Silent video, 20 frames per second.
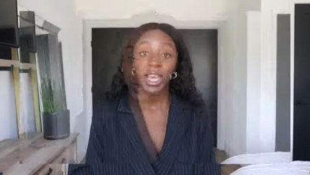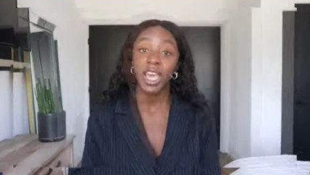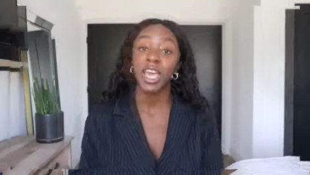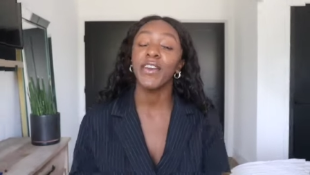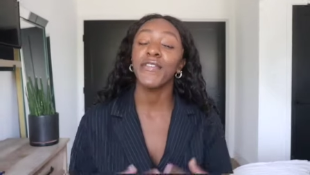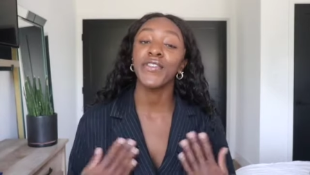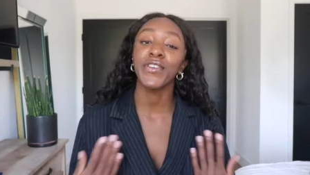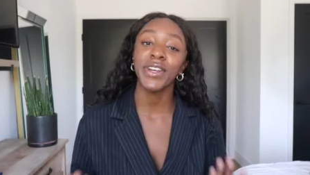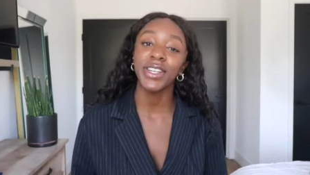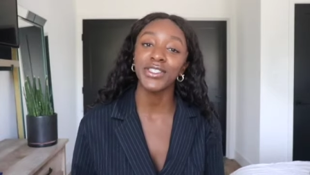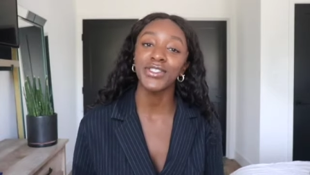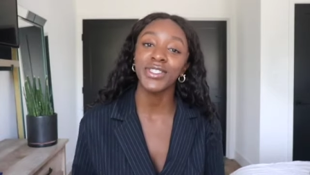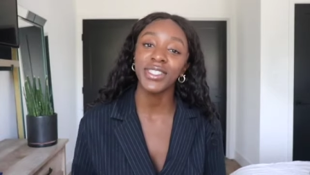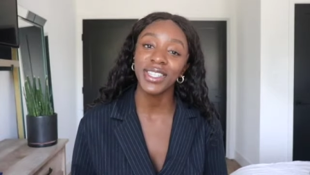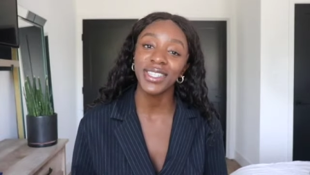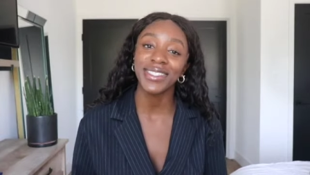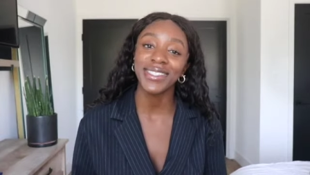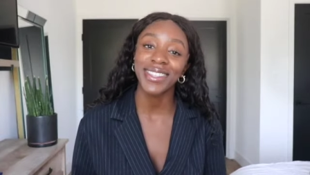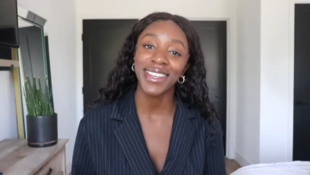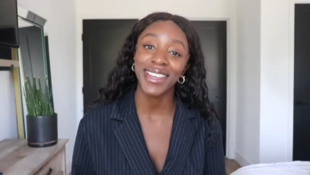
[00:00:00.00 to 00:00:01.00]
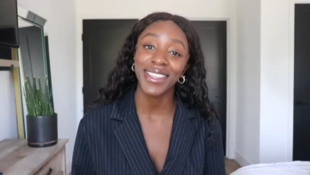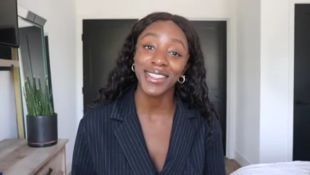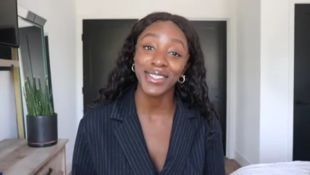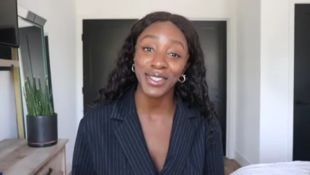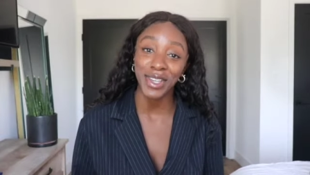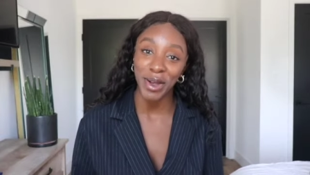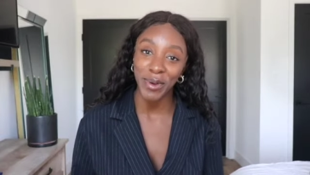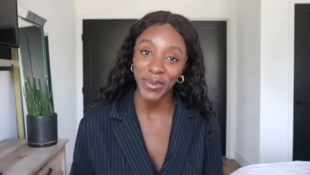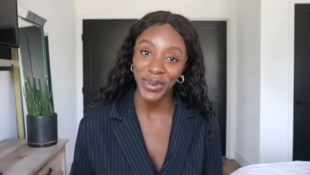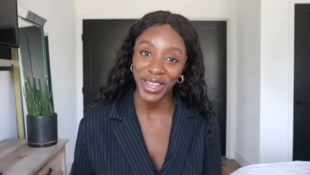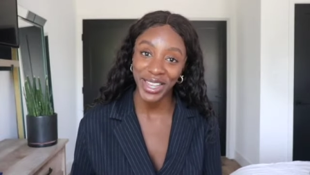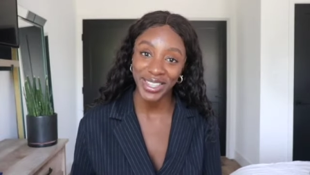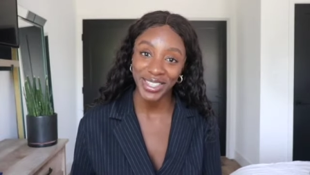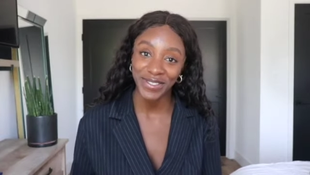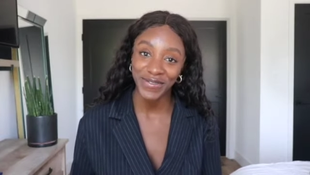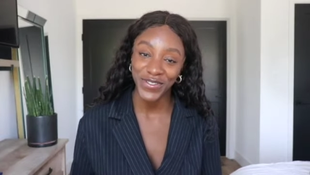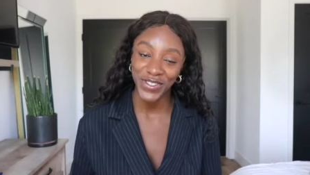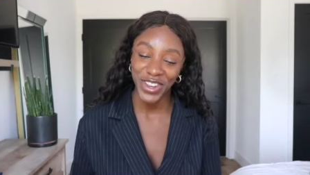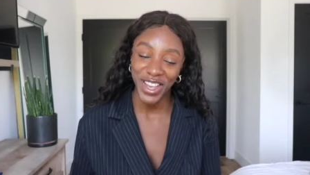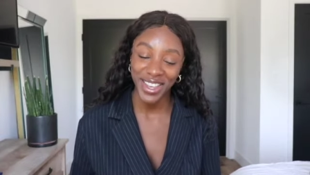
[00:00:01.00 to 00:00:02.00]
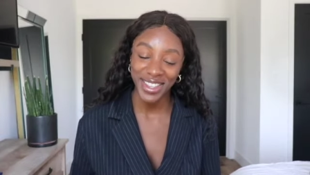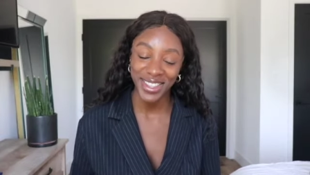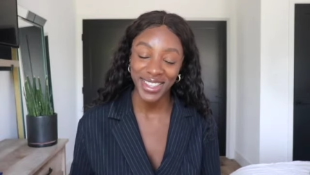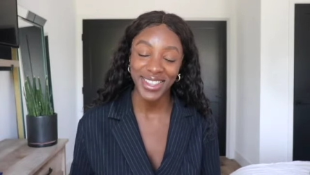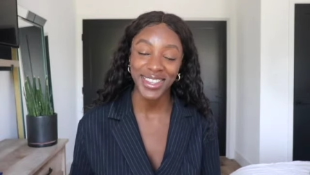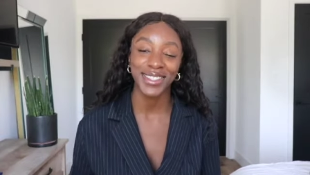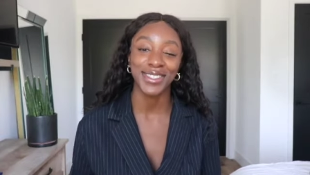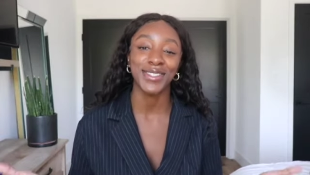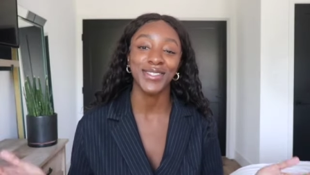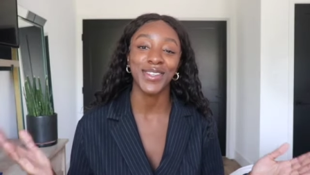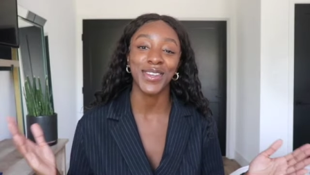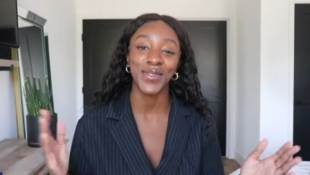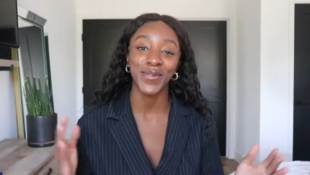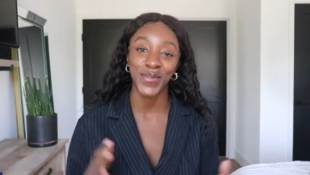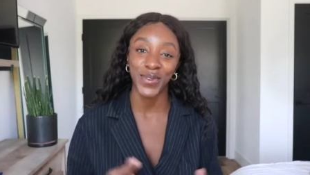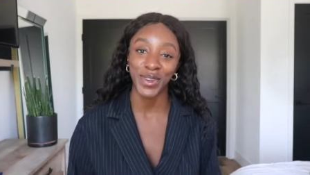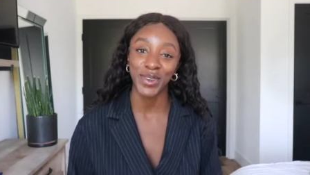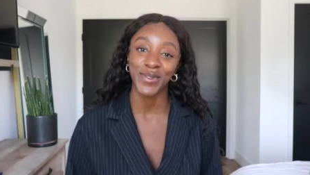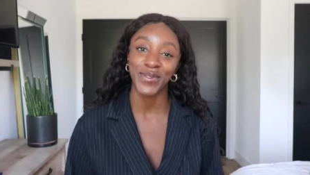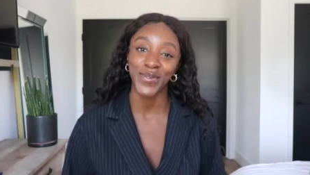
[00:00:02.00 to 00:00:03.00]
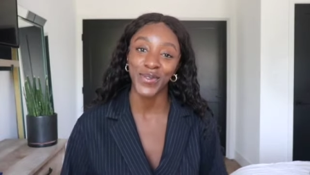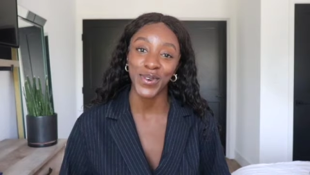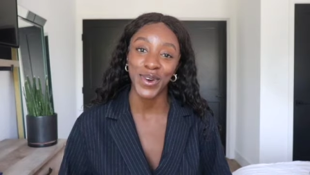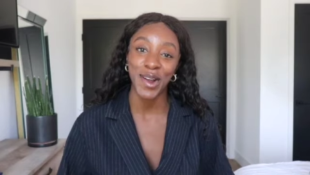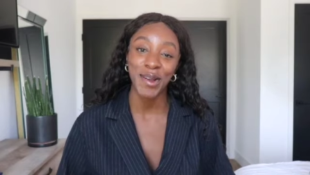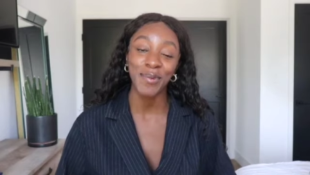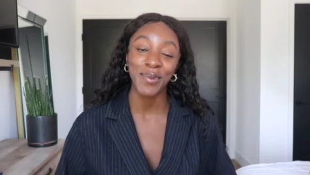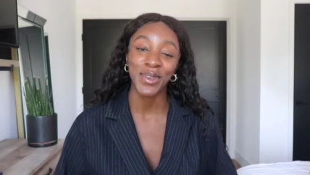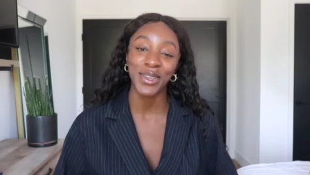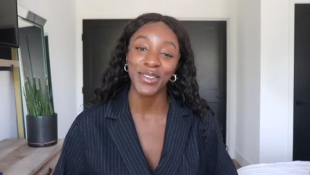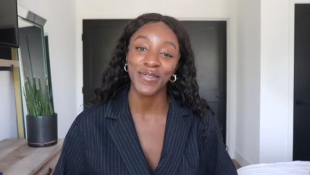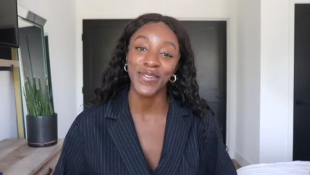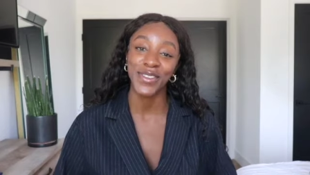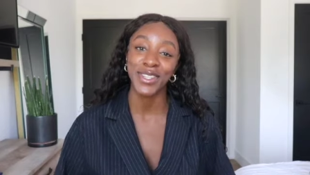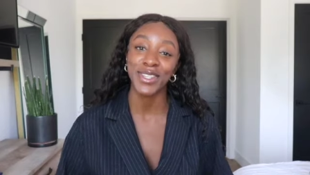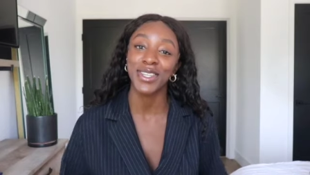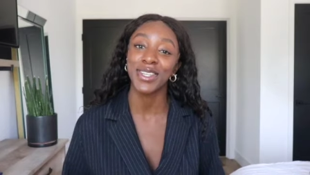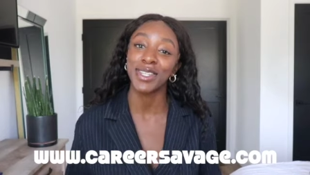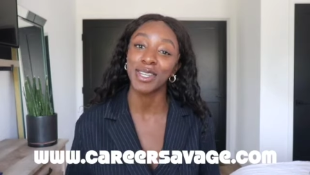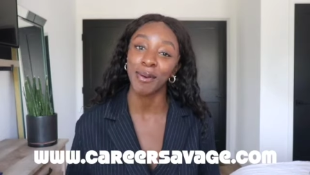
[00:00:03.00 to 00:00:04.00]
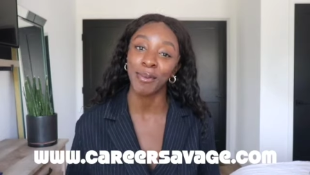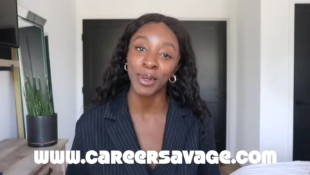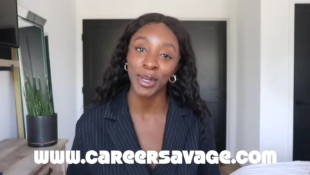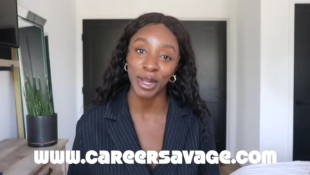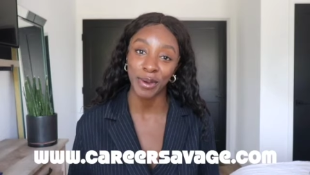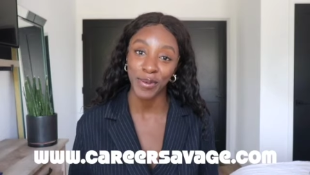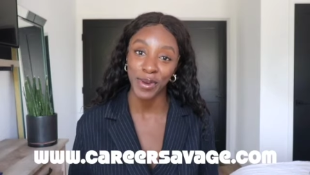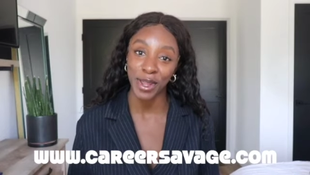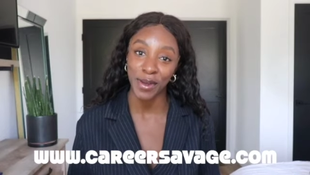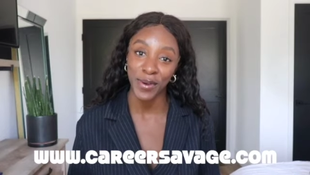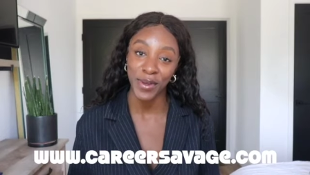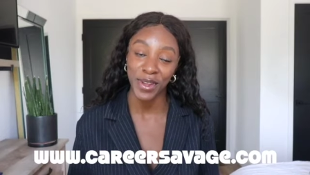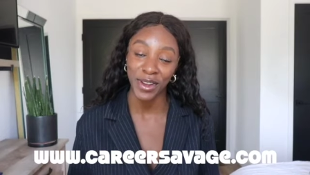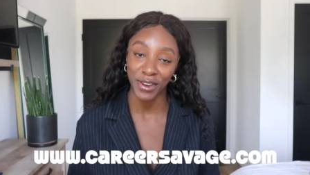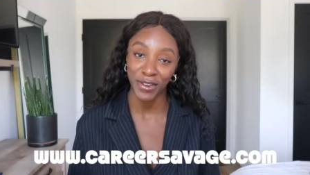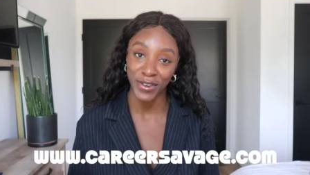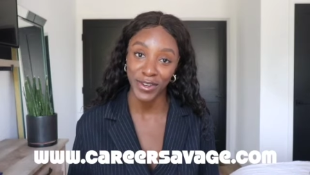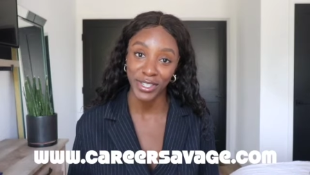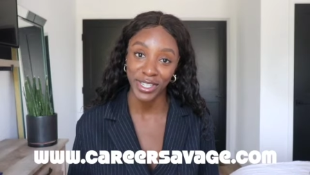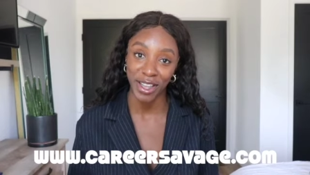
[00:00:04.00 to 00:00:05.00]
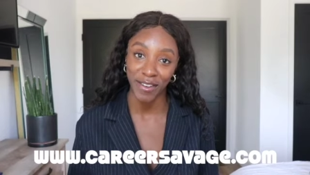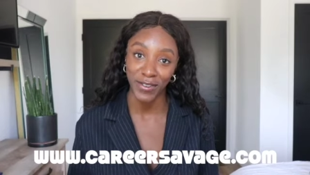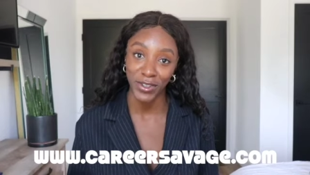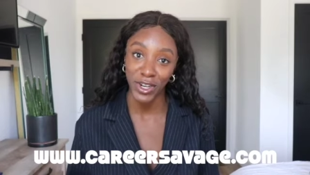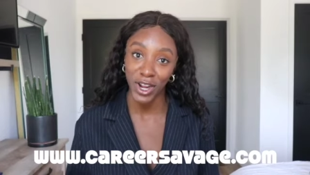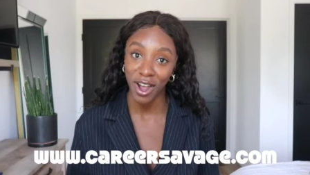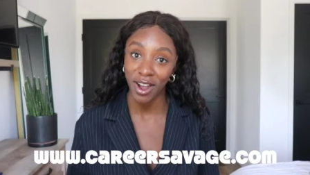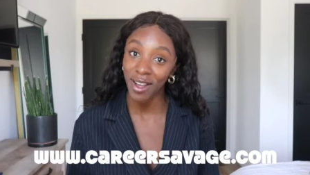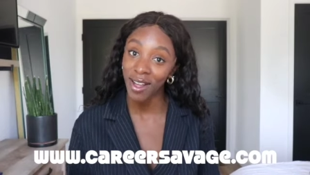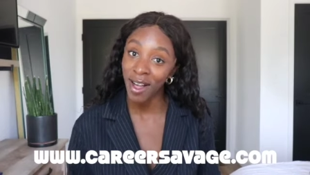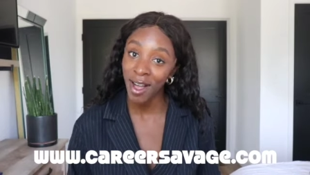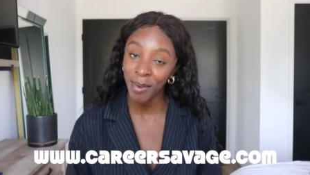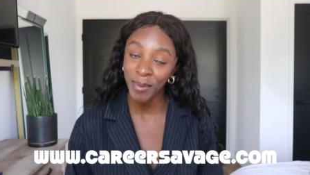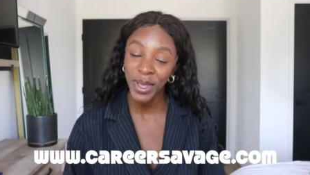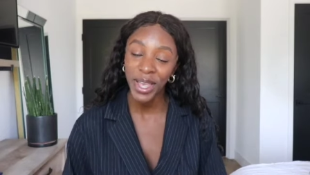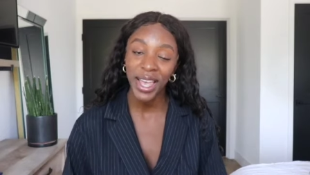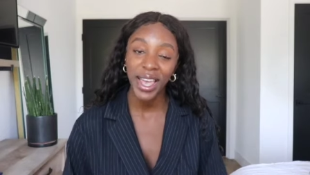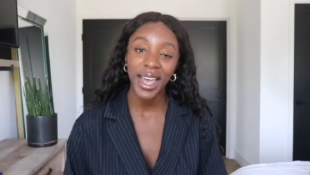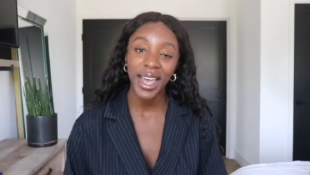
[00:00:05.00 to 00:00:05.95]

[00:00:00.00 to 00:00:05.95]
If you're interested in seeing this comprehensive checklist in written form, you can visit www.careersavage.com